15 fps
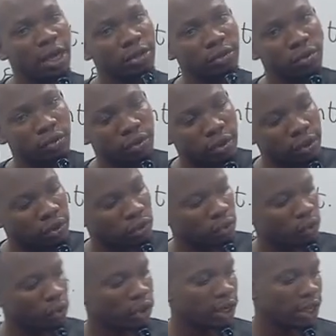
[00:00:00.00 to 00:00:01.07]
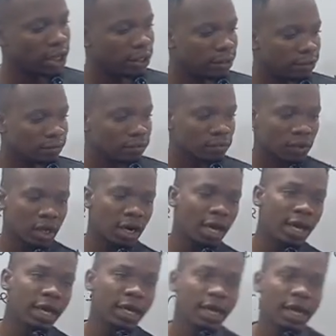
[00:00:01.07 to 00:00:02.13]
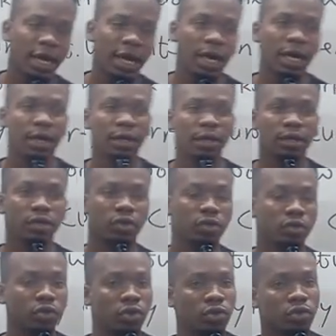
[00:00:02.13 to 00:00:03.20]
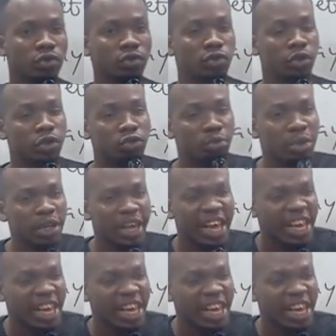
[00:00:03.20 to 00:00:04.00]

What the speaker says: you need to learn, like you need to be